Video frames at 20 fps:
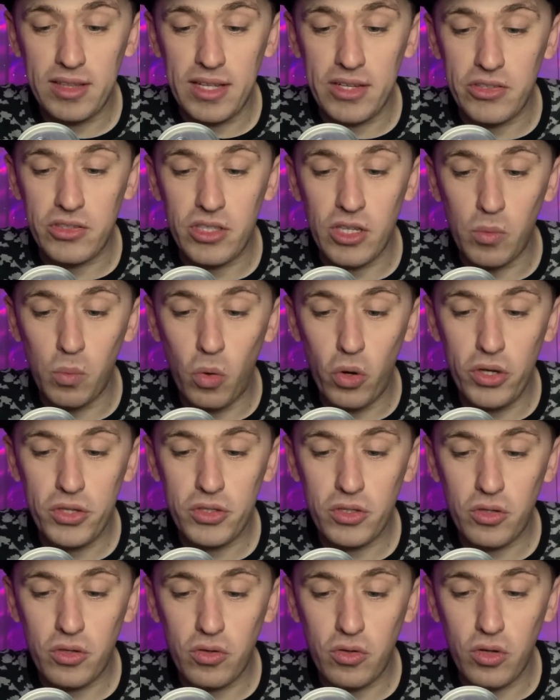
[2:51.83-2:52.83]
let's see,
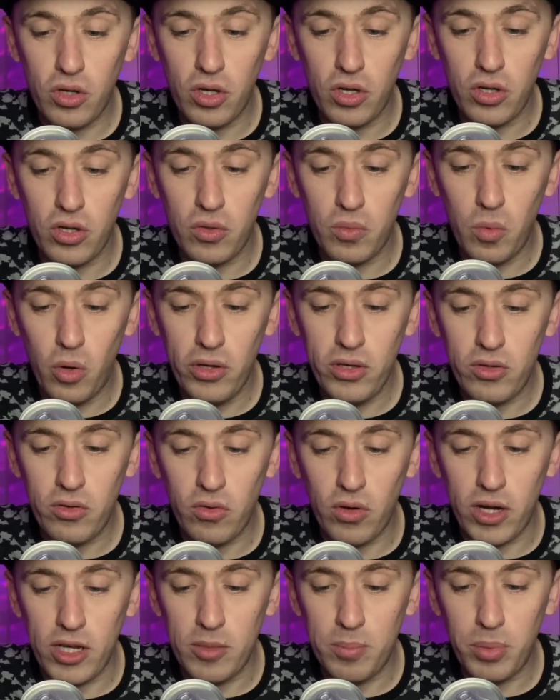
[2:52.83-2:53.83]
white, uh, white
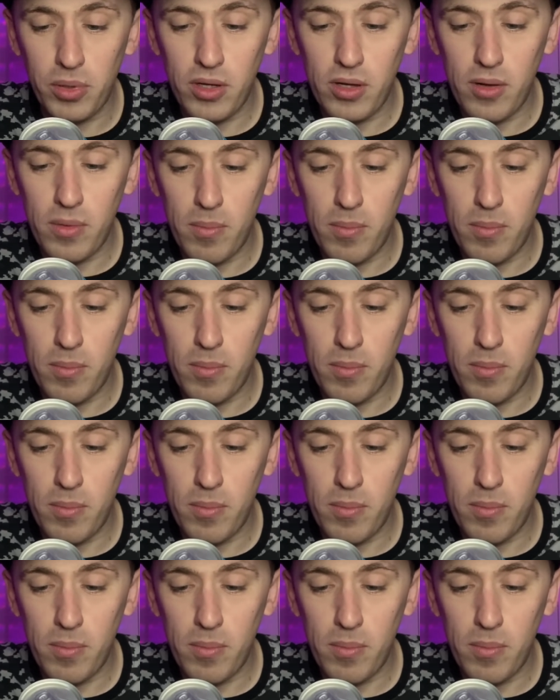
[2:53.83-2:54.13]
grape,